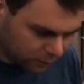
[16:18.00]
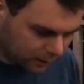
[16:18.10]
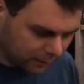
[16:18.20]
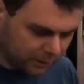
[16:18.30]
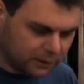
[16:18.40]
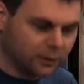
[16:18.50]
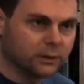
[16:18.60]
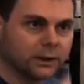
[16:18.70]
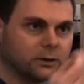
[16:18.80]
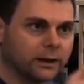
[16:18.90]
So what I'm going to
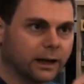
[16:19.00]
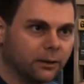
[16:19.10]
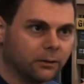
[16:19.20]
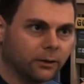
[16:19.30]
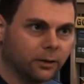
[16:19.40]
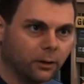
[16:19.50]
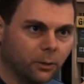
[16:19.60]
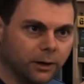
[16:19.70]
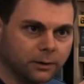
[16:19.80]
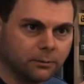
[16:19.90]
do is I took out the
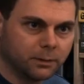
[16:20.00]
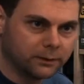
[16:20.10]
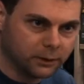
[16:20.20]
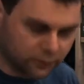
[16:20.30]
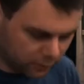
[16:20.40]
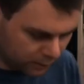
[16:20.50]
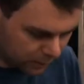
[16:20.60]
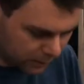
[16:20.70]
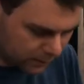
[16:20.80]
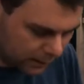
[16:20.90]
one pivot screw
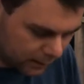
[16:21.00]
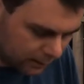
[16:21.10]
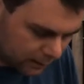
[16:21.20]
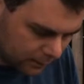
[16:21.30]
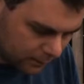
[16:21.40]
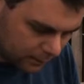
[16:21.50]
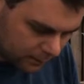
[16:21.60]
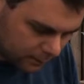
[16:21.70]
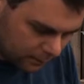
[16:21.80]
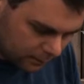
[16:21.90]
on one side.
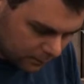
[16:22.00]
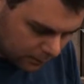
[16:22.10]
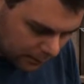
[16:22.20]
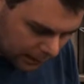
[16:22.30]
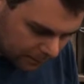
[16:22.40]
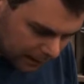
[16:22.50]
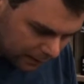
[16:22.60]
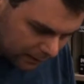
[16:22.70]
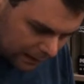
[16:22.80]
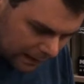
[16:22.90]
I'm
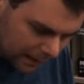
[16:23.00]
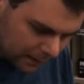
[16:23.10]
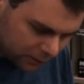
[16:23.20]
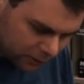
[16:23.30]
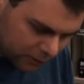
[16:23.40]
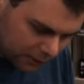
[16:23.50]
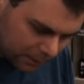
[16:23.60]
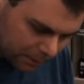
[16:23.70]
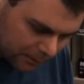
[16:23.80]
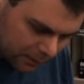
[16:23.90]
coming in just
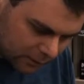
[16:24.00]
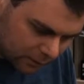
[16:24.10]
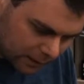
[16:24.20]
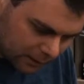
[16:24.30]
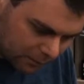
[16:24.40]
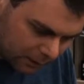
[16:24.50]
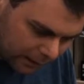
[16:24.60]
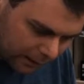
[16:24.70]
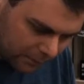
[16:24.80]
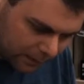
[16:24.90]
to the pivot screw here,
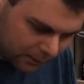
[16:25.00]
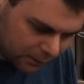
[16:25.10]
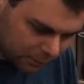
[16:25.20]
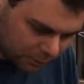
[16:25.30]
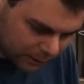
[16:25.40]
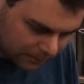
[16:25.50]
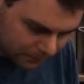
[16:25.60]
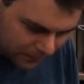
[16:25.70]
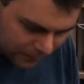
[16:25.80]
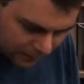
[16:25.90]
but above the spring,